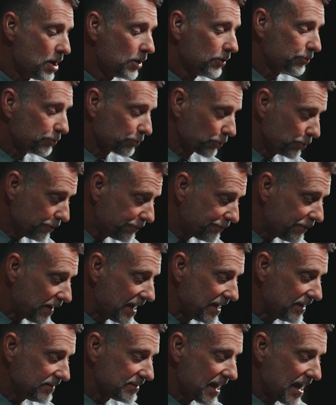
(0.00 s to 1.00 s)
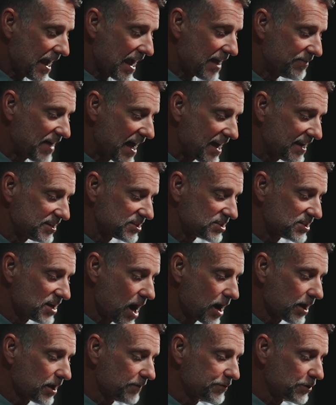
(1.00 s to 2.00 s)
Through faith, and that is
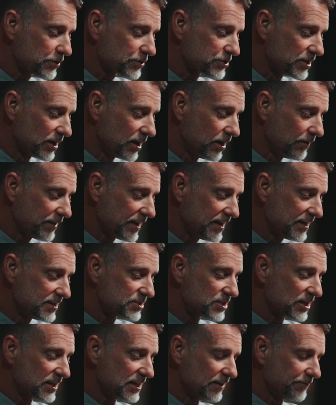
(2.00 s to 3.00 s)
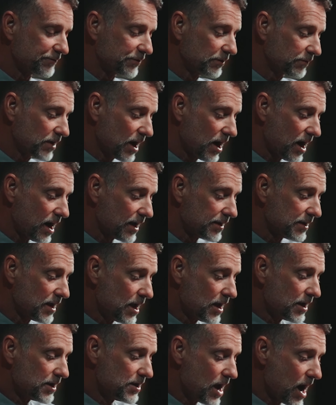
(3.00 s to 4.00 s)
not of yourself. It is a gift of God,
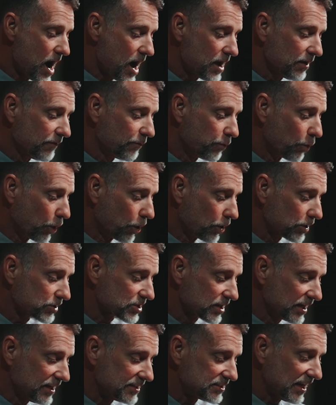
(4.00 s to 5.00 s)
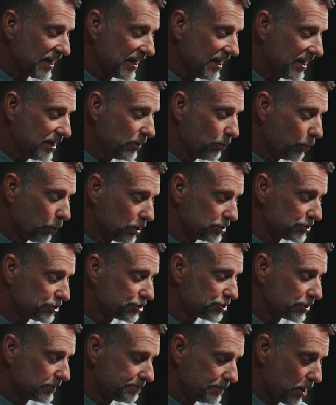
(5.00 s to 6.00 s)
not of works, lest anyone
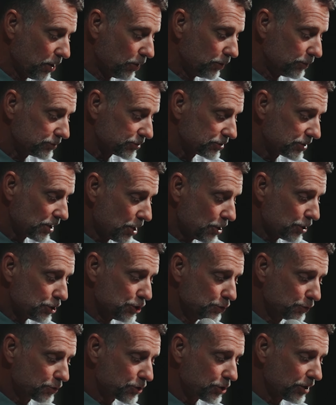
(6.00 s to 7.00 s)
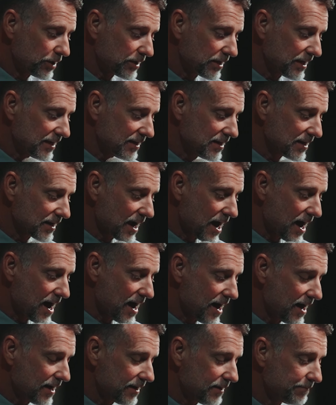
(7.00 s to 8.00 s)
should boast. You couldn't get to
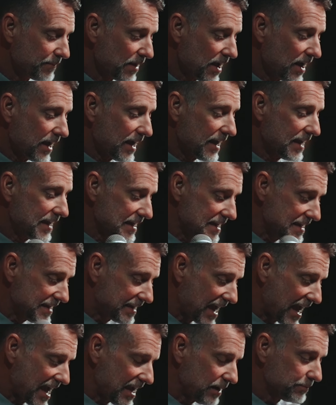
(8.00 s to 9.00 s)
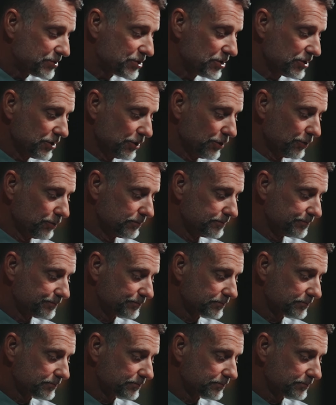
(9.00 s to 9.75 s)
God. He came to you.